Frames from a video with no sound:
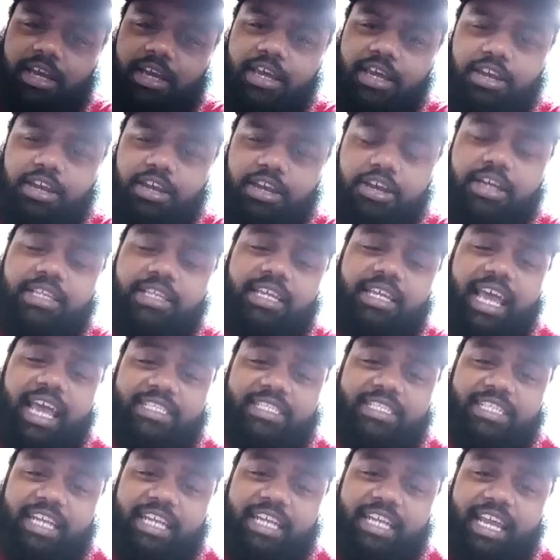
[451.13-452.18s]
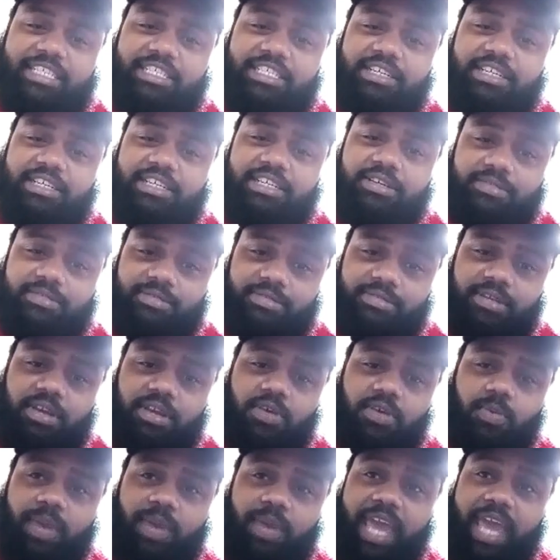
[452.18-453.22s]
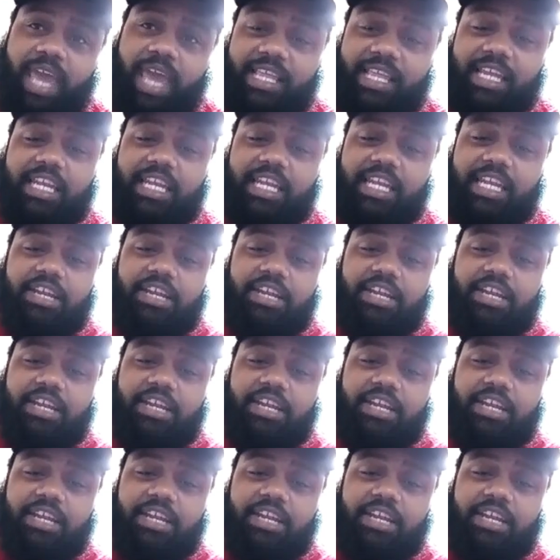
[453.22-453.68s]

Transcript: this is Look why we gotta, This we is why you